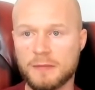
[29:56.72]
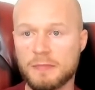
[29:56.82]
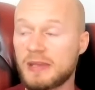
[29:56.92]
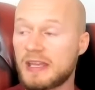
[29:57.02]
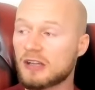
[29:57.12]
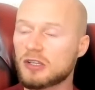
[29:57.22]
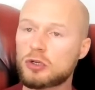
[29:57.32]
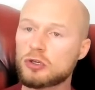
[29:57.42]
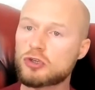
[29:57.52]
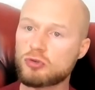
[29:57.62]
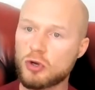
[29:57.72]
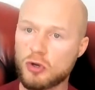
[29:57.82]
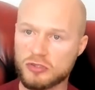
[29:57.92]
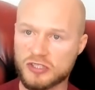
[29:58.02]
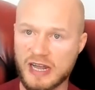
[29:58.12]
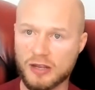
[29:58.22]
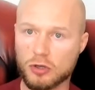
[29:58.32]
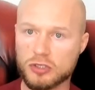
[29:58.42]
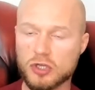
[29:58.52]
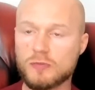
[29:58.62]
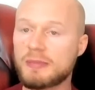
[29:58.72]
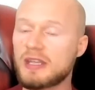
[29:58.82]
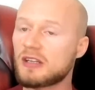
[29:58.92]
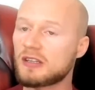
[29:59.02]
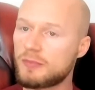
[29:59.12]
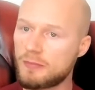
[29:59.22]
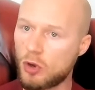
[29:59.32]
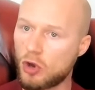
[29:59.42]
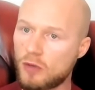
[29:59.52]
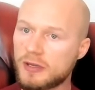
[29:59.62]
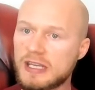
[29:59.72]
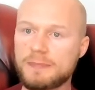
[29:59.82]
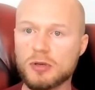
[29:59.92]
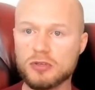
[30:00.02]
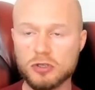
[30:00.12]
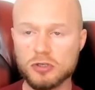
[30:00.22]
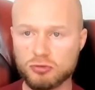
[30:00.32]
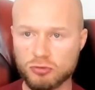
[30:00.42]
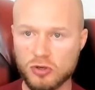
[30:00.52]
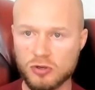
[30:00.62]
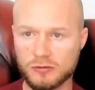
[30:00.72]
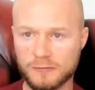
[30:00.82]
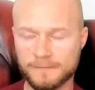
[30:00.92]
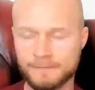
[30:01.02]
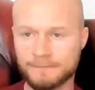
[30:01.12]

Maybe get a little controlled snack or two, maybe a little bit more, but keep it under control.